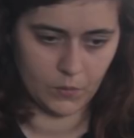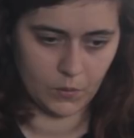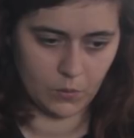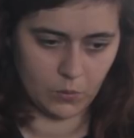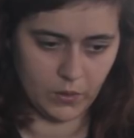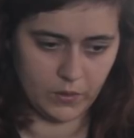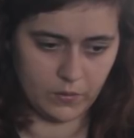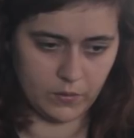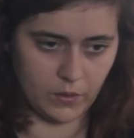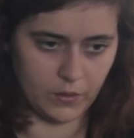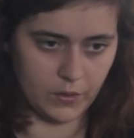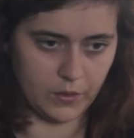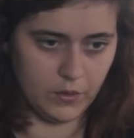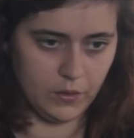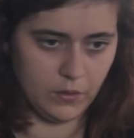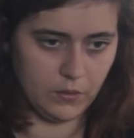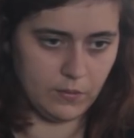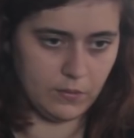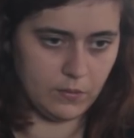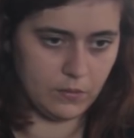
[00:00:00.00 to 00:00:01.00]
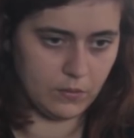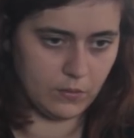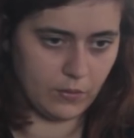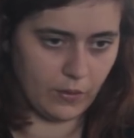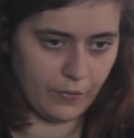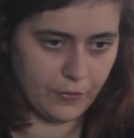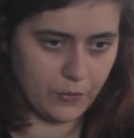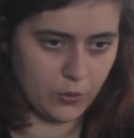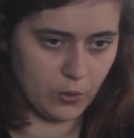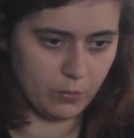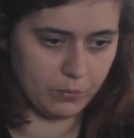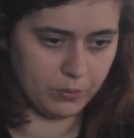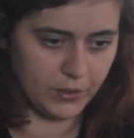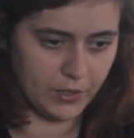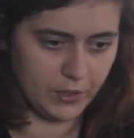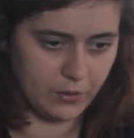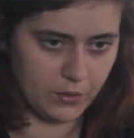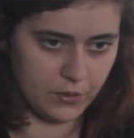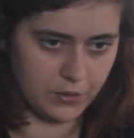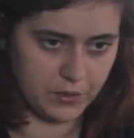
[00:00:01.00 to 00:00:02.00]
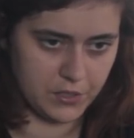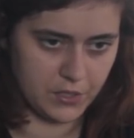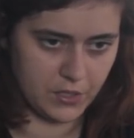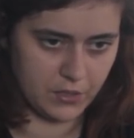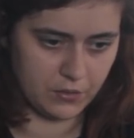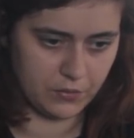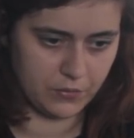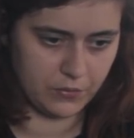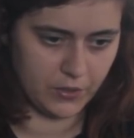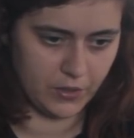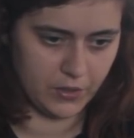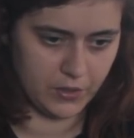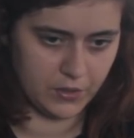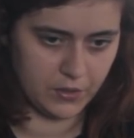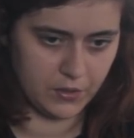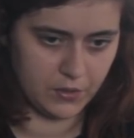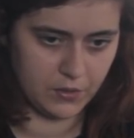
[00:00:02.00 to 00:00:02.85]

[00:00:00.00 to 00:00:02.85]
What the hell? GraphQL Playground is not defined.